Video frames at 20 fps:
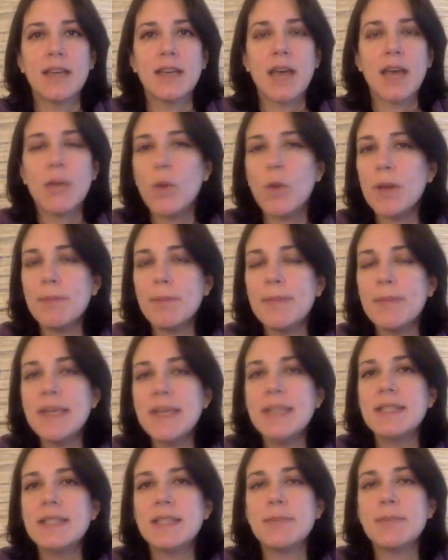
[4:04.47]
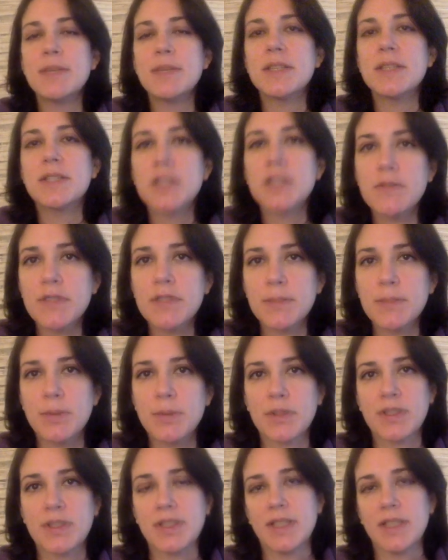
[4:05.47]
and what it means to be a service
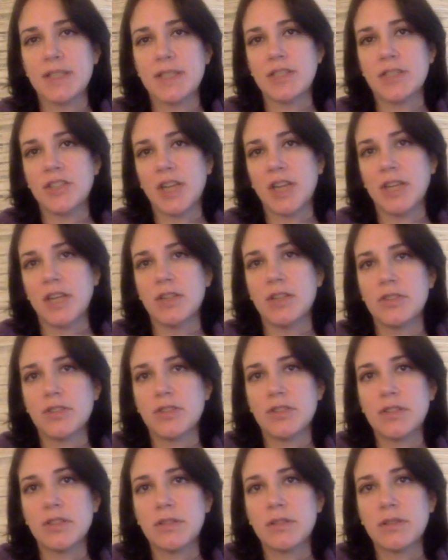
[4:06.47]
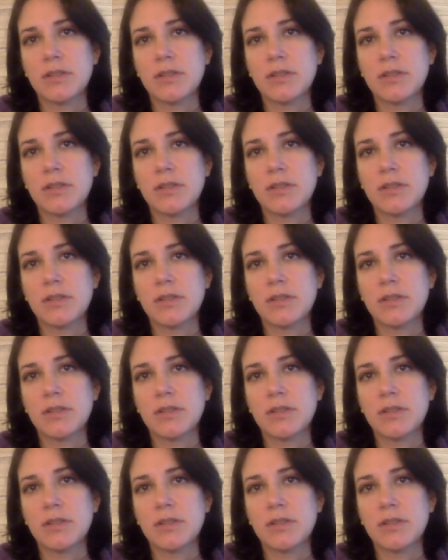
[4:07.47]
person has changed.